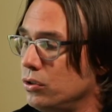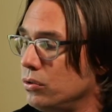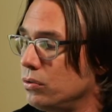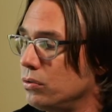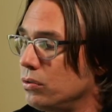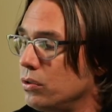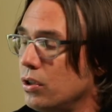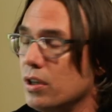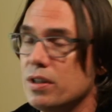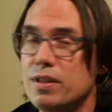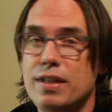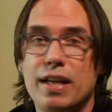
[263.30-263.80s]

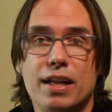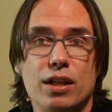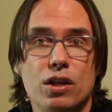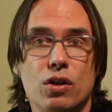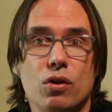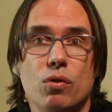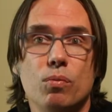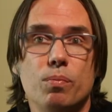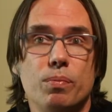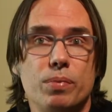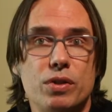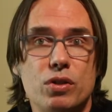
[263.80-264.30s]
could take
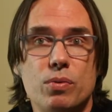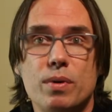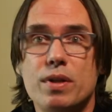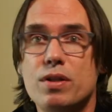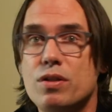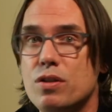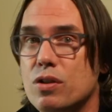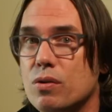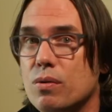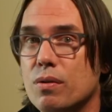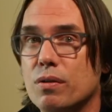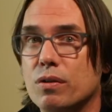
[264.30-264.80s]
you between
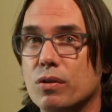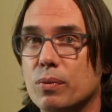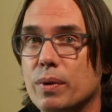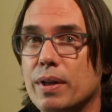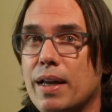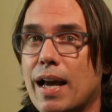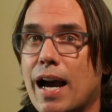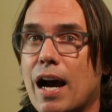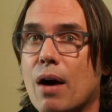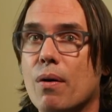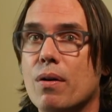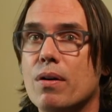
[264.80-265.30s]
2 and
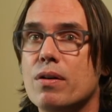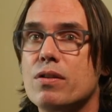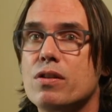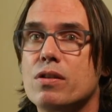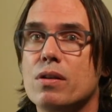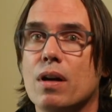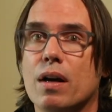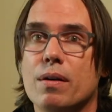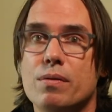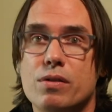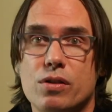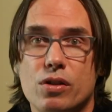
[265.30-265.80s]
3 hours,
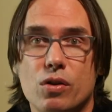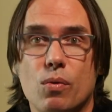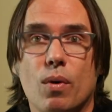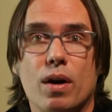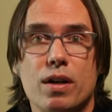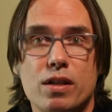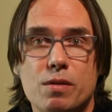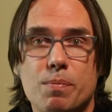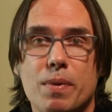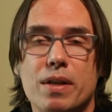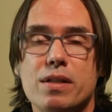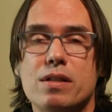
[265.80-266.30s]
so you
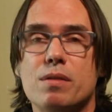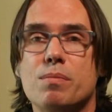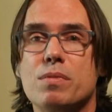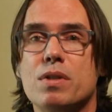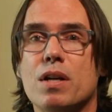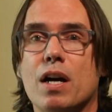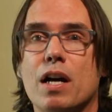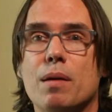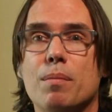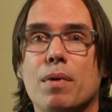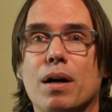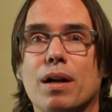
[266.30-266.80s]
want to spend some
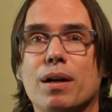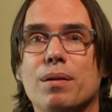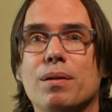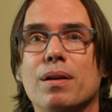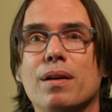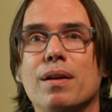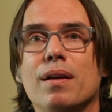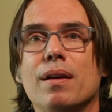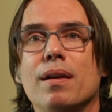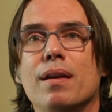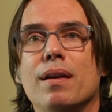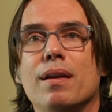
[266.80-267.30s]
time on it.
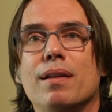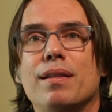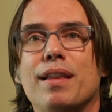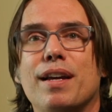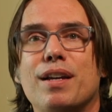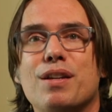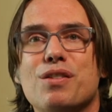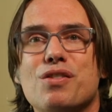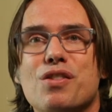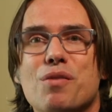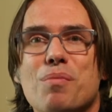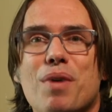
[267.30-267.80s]

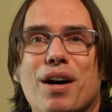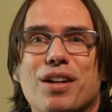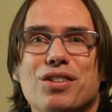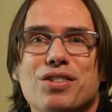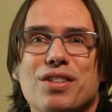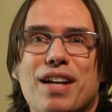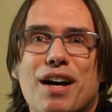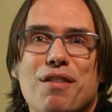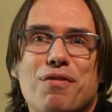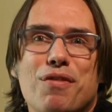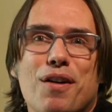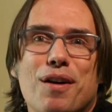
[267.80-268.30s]
Thank you so
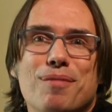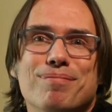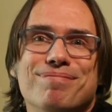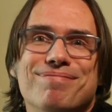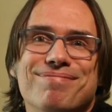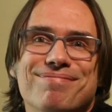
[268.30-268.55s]
much. Have fun.